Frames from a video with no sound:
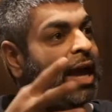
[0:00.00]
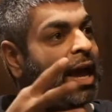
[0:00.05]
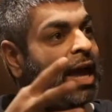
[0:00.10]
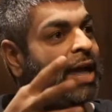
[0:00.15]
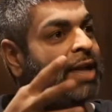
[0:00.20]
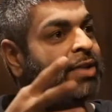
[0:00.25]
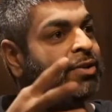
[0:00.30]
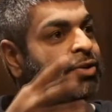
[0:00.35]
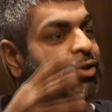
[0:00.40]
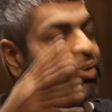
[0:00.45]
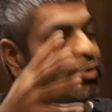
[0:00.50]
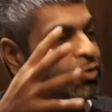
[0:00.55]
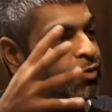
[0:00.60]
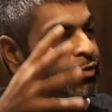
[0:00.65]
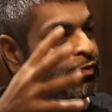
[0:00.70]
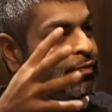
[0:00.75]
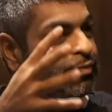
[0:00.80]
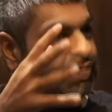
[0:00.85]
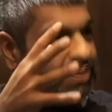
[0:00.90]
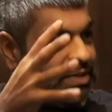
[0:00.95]
and
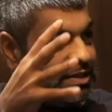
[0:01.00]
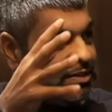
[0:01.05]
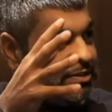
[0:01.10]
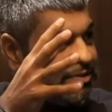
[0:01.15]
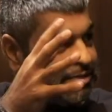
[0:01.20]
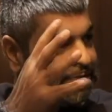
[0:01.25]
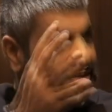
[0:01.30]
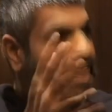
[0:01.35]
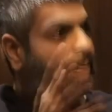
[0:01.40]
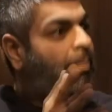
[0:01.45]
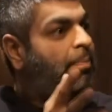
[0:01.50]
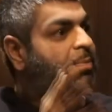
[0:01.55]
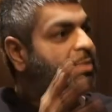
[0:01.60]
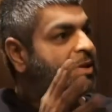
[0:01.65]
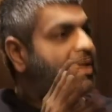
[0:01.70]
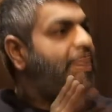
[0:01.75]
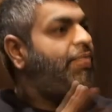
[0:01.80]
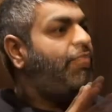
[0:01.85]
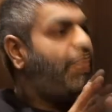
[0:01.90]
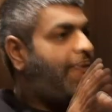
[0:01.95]
you've seen some
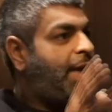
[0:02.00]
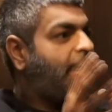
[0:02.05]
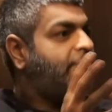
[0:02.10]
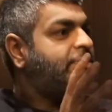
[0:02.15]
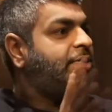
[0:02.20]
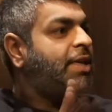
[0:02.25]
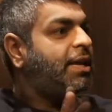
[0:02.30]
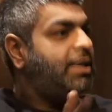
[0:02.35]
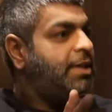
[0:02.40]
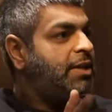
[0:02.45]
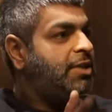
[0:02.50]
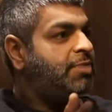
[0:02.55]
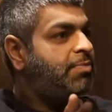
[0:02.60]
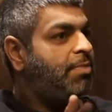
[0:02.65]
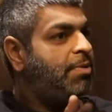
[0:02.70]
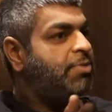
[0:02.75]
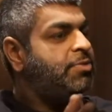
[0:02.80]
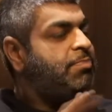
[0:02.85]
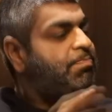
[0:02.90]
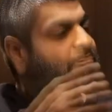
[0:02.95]
deliver an outstanding
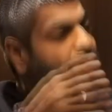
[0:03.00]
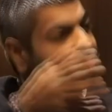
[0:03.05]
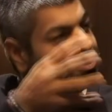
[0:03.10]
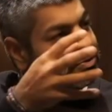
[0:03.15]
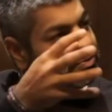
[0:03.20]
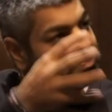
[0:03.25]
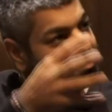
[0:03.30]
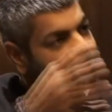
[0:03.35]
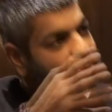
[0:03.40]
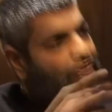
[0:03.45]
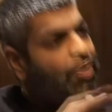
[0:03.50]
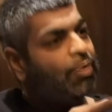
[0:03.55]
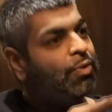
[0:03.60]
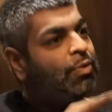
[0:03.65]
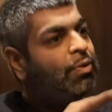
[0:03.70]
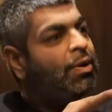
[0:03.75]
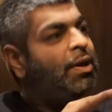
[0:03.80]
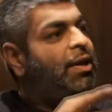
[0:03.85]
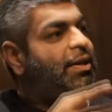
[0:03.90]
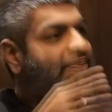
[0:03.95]
experience, but you
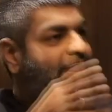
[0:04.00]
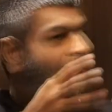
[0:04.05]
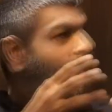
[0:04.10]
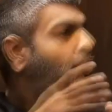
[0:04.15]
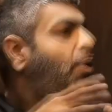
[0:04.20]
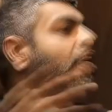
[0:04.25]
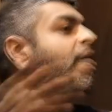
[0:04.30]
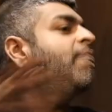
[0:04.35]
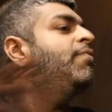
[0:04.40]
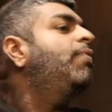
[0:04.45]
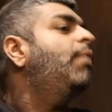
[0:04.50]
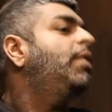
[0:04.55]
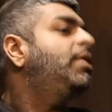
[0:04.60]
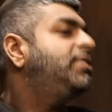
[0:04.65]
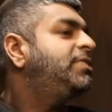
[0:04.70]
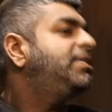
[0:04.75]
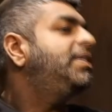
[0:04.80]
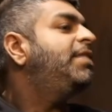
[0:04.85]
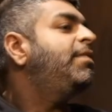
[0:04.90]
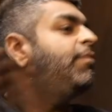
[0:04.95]
know that not everyone
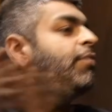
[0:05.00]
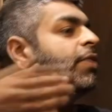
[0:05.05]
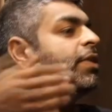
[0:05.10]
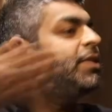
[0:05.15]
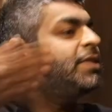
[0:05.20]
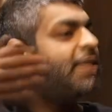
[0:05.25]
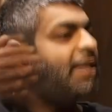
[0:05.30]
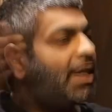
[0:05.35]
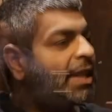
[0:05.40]
is delivering to